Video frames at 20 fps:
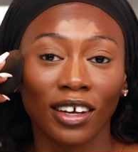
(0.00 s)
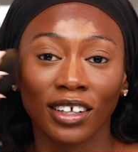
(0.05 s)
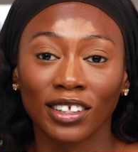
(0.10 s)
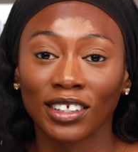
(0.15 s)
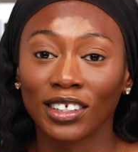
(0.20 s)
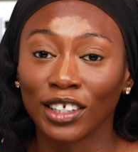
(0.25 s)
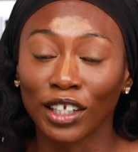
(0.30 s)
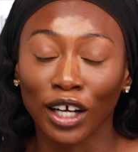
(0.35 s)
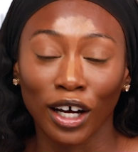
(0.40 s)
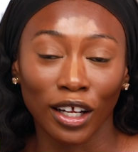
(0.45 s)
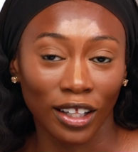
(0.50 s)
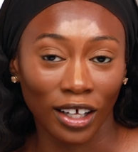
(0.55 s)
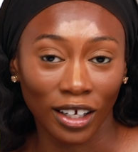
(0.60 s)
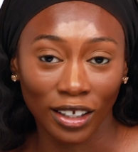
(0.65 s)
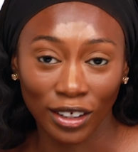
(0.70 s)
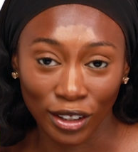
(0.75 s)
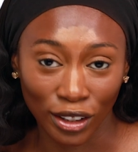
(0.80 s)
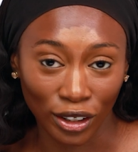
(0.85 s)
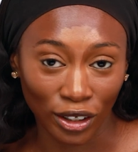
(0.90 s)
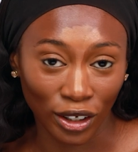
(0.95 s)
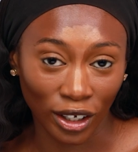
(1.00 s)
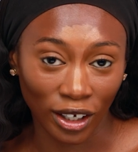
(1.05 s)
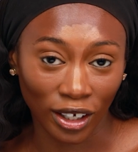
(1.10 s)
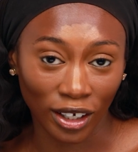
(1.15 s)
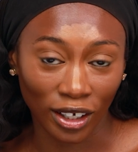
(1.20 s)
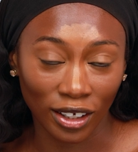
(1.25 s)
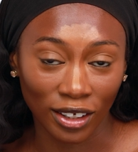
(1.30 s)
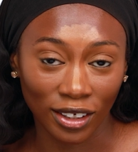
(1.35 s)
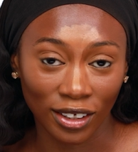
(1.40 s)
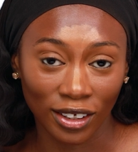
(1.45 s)
It's not that
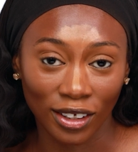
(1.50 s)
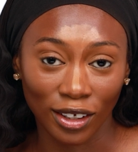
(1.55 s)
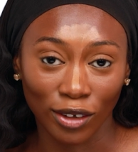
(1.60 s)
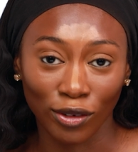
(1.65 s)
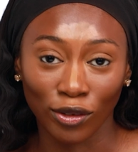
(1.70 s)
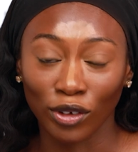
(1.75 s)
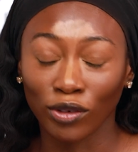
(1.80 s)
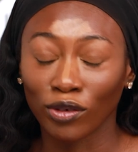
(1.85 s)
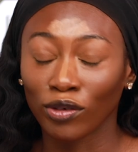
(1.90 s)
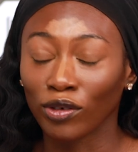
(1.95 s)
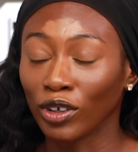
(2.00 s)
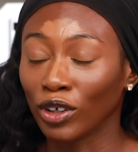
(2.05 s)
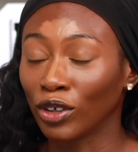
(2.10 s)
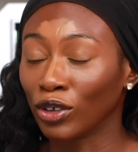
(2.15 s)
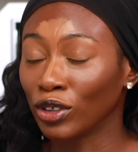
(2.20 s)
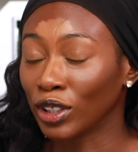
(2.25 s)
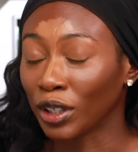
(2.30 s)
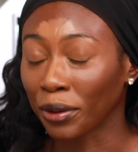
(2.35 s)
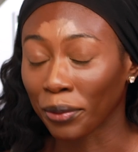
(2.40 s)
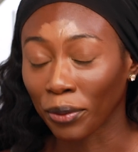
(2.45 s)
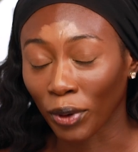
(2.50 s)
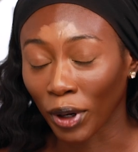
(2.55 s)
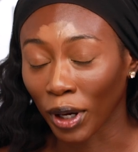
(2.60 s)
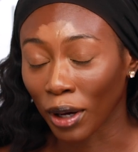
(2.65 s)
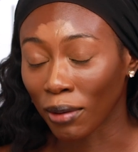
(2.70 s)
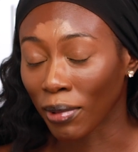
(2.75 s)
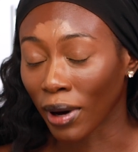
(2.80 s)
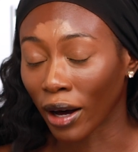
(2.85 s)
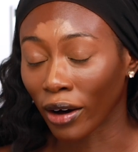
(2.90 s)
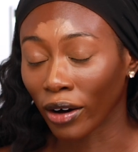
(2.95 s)
serious. If you feel some way
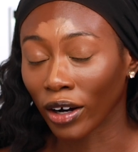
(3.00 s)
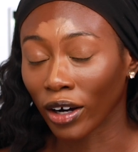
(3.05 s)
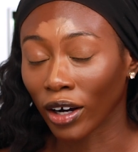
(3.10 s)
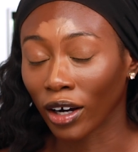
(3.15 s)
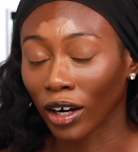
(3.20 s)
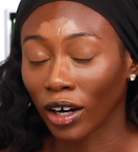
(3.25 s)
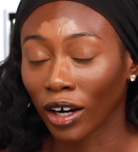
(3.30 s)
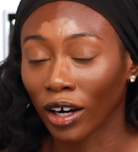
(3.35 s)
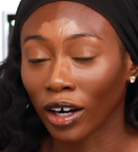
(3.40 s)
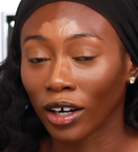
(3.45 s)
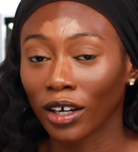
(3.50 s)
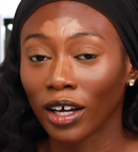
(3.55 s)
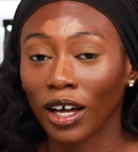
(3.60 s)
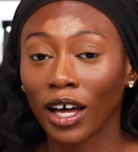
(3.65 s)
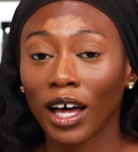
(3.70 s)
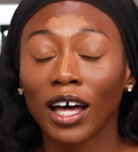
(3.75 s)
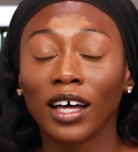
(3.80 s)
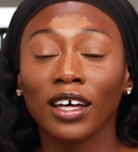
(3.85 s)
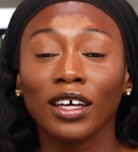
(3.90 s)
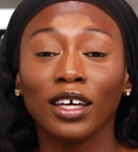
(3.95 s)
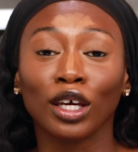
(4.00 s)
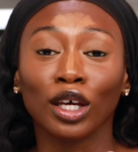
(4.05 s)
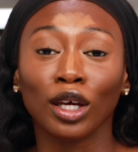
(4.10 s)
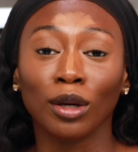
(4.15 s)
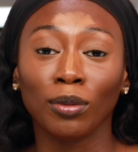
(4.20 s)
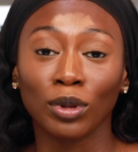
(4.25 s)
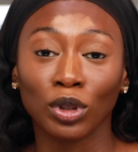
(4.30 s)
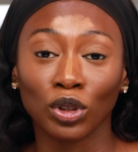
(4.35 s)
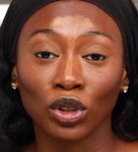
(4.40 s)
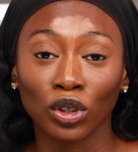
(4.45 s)
about her,
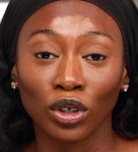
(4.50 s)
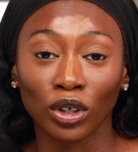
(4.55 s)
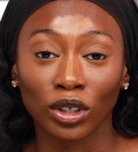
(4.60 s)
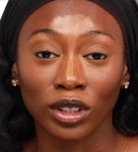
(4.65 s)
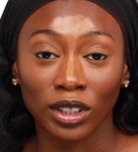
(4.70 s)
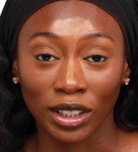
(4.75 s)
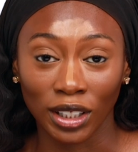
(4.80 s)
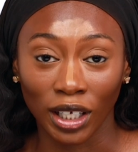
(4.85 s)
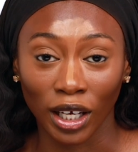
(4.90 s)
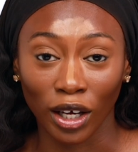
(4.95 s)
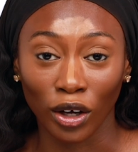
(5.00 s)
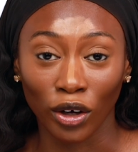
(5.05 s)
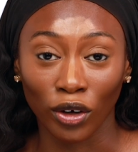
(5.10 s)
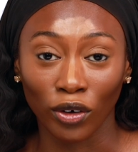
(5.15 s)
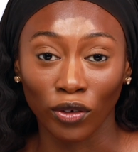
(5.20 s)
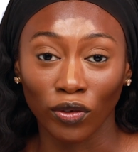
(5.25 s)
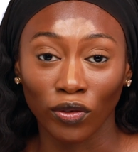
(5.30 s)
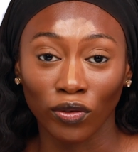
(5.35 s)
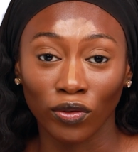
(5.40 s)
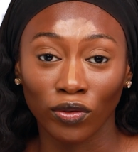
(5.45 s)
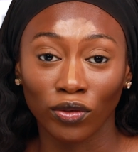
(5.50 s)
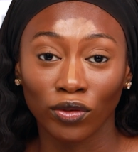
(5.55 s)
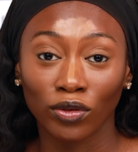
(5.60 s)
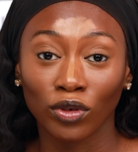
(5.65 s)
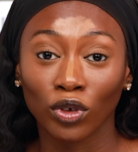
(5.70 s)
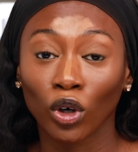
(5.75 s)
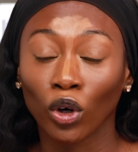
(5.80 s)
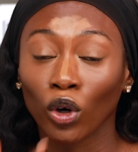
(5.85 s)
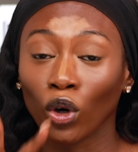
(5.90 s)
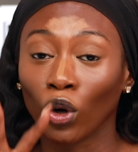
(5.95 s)
keep it to yourself.
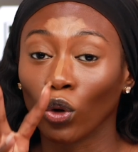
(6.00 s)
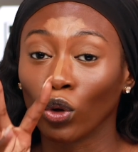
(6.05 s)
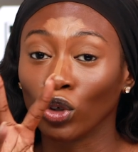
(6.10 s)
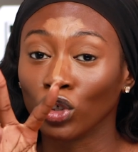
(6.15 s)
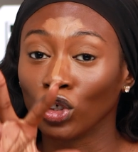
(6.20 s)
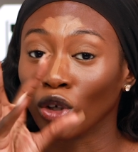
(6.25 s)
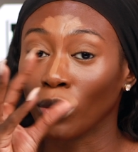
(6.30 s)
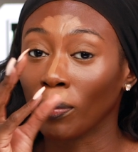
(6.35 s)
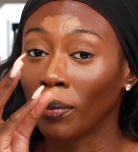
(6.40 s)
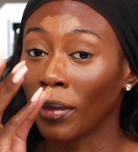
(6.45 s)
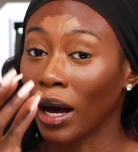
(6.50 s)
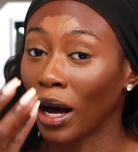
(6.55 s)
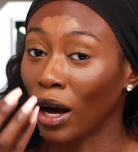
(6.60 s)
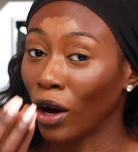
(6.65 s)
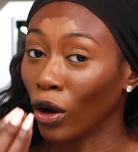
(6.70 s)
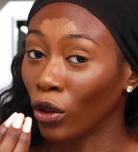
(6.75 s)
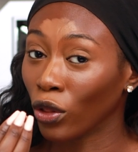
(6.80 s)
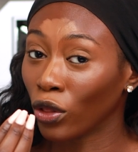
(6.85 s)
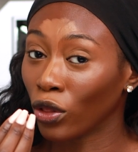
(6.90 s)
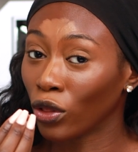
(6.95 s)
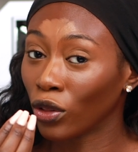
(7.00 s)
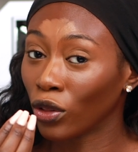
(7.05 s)
Close your mouth.